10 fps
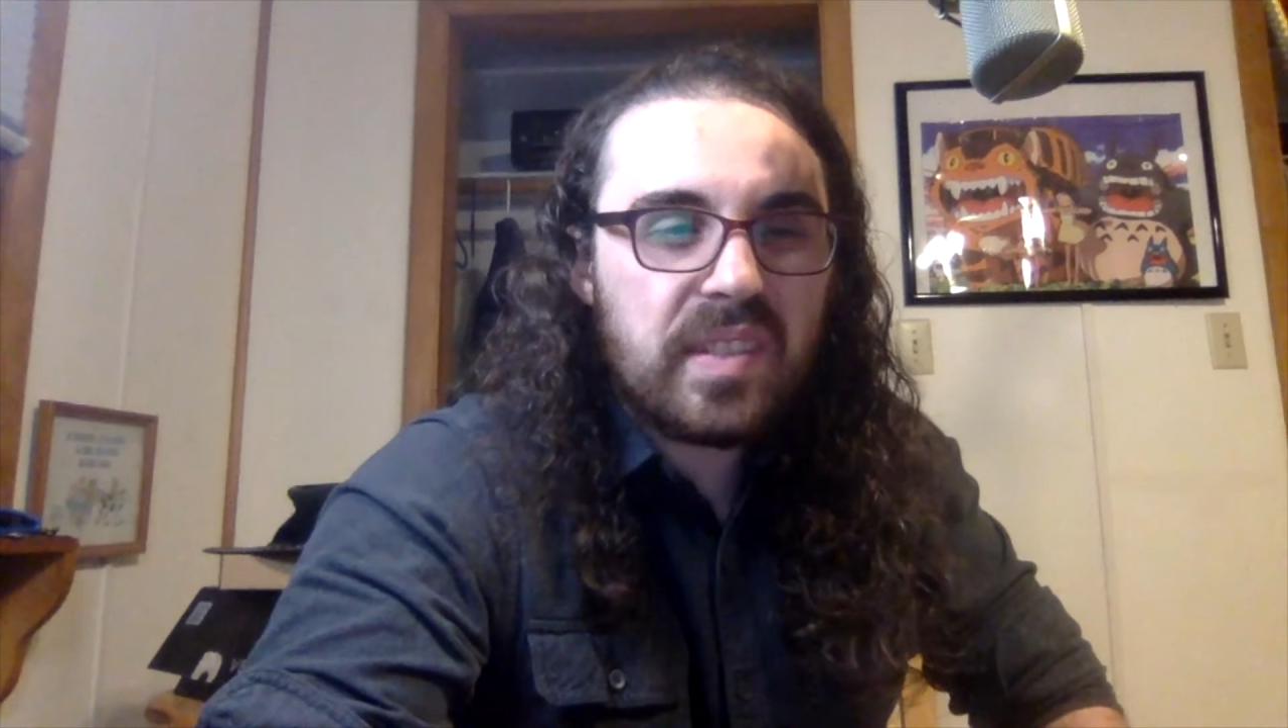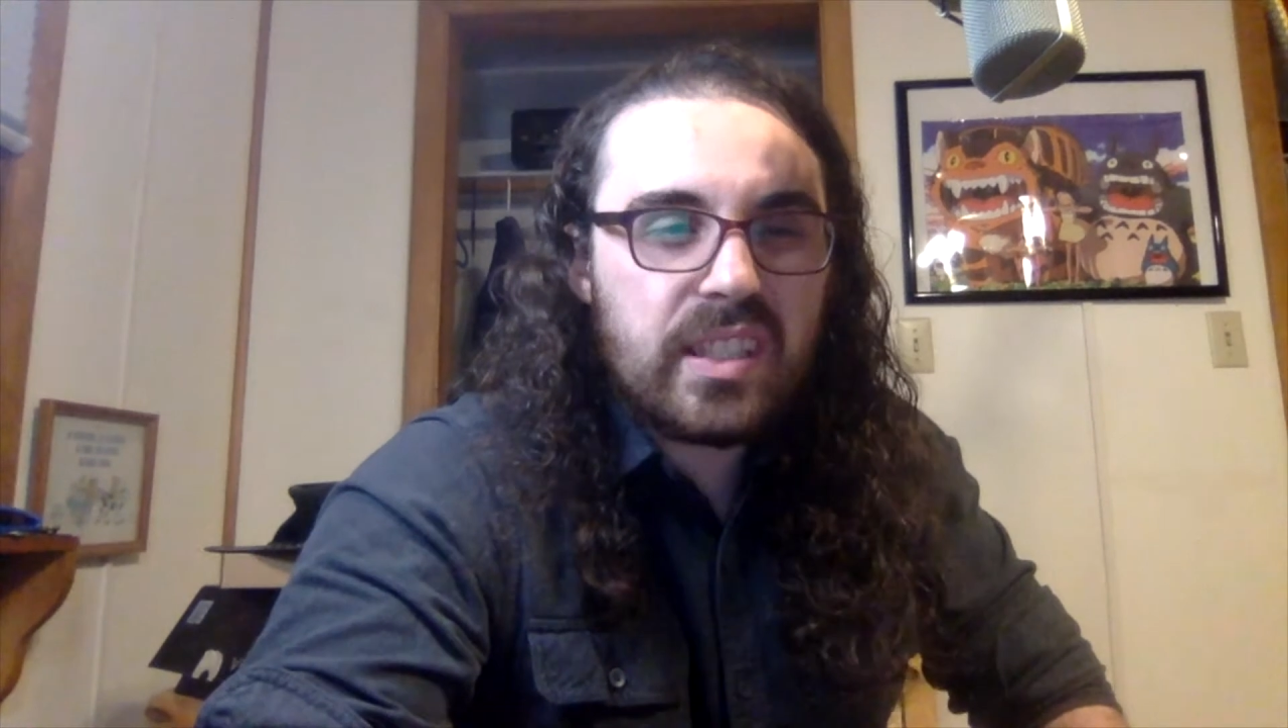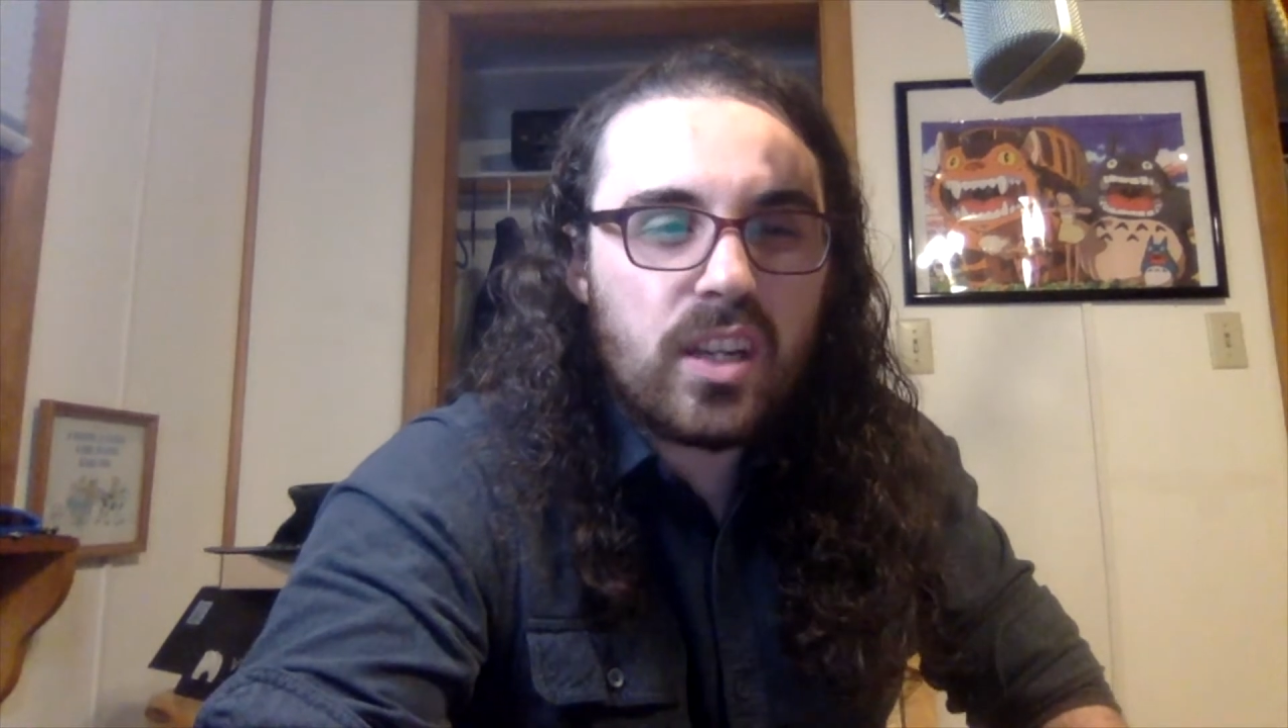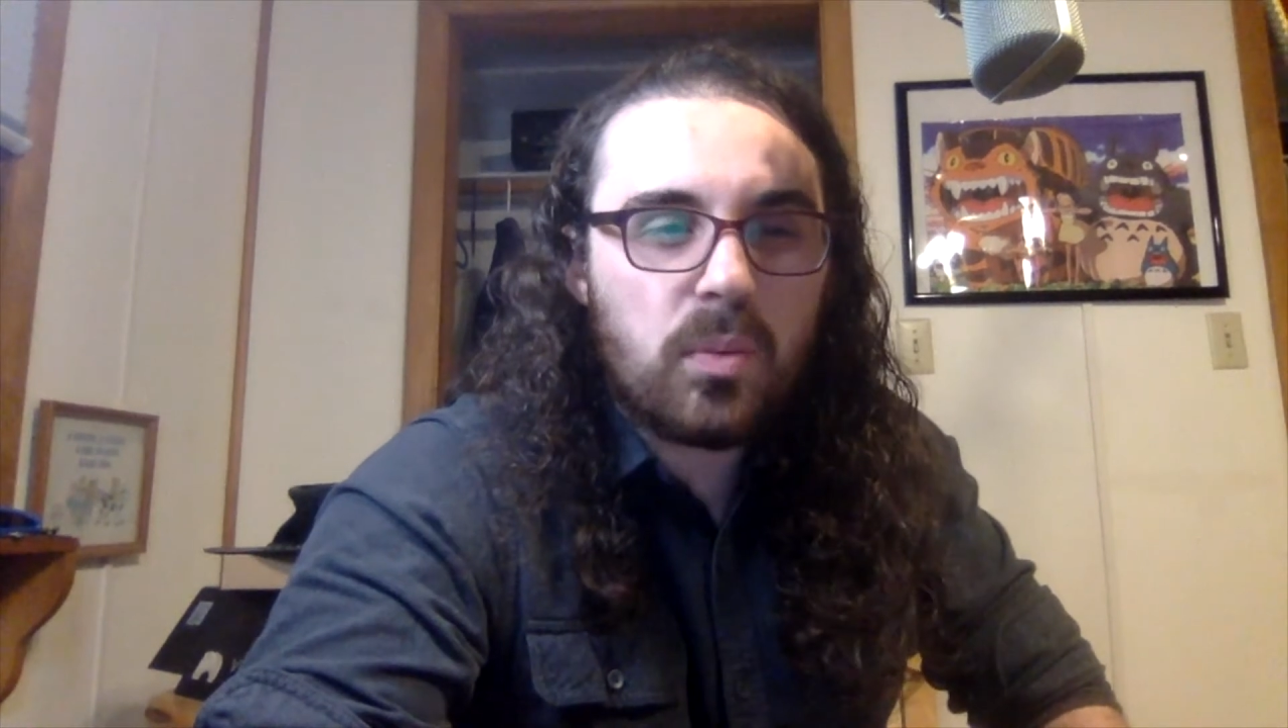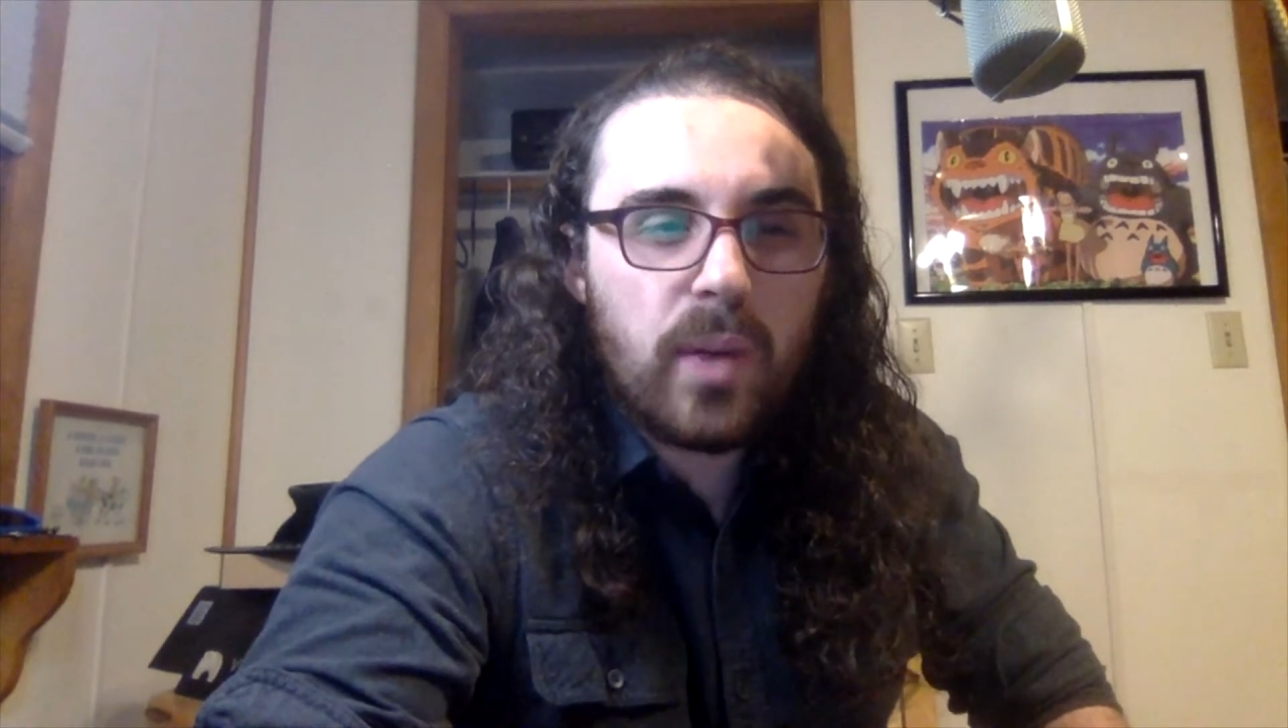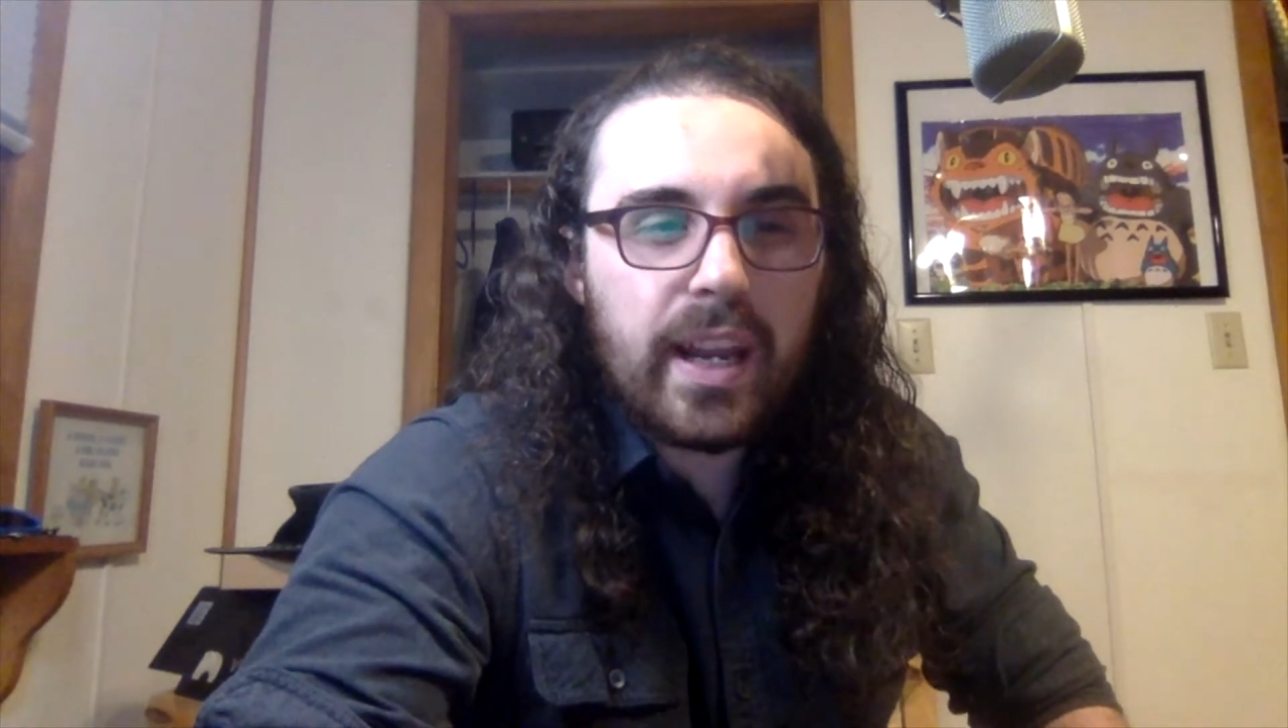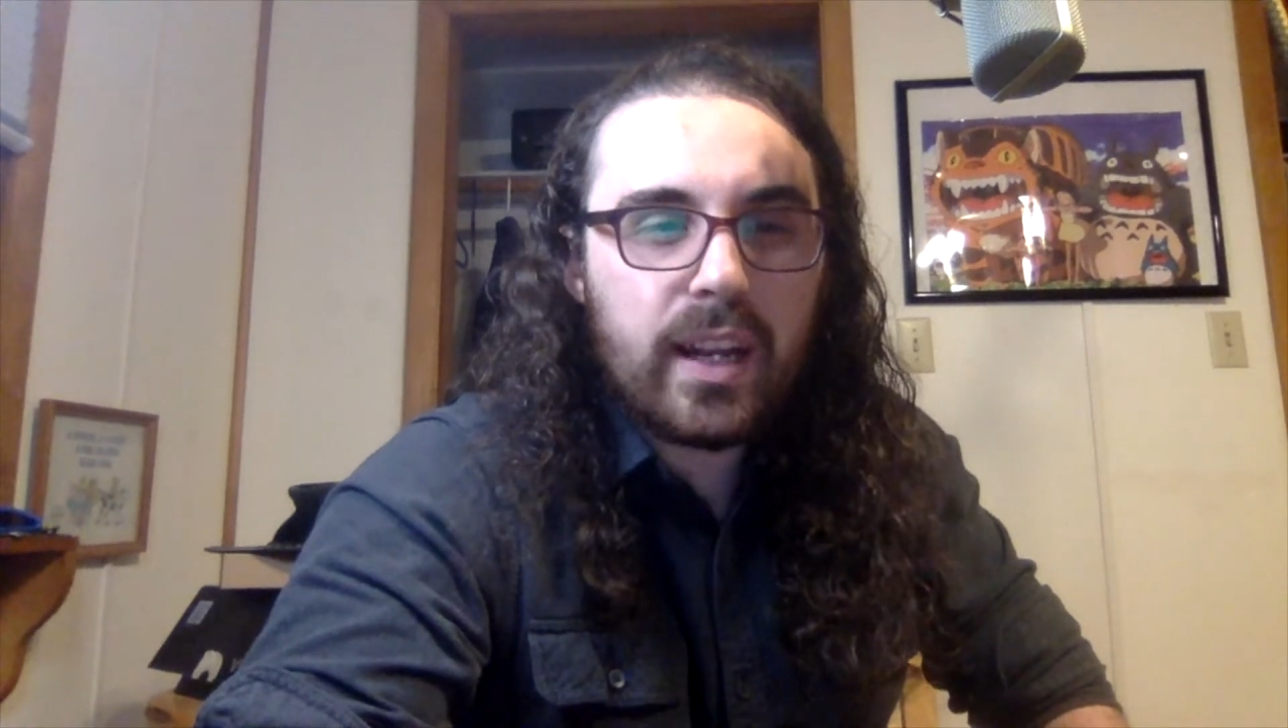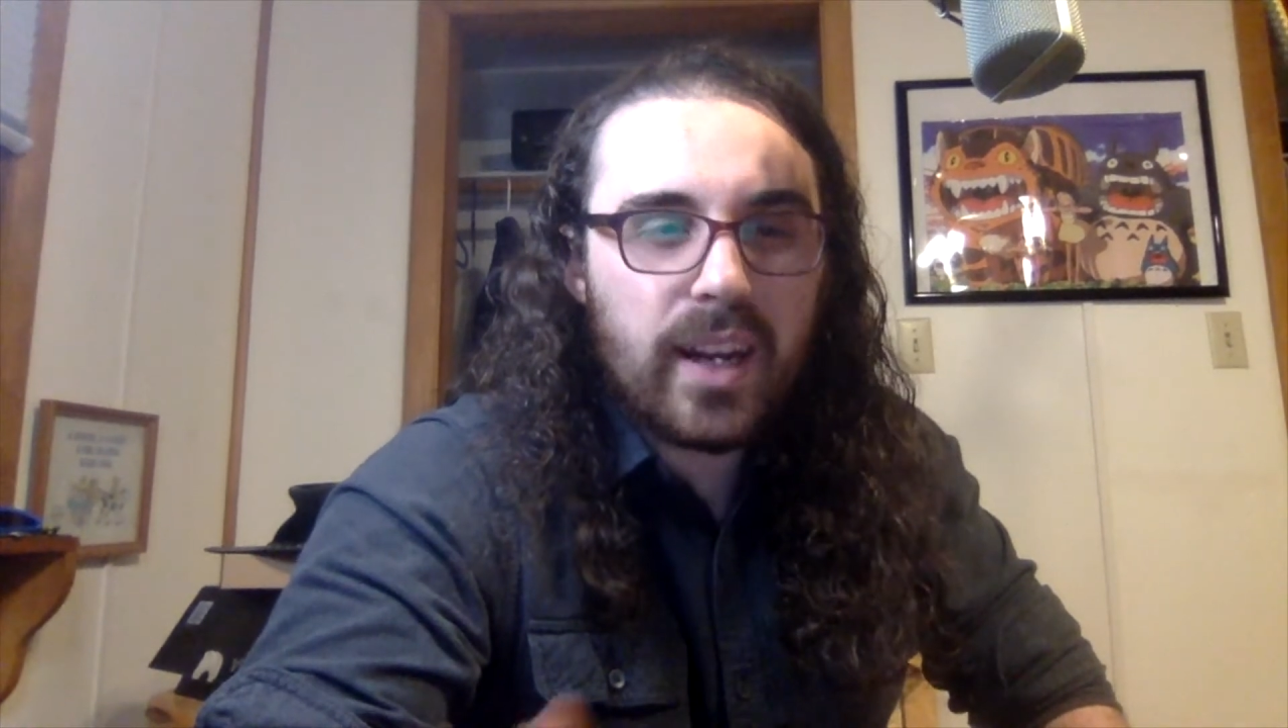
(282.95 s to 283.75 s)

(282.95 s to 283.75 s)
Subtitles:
deal breaker,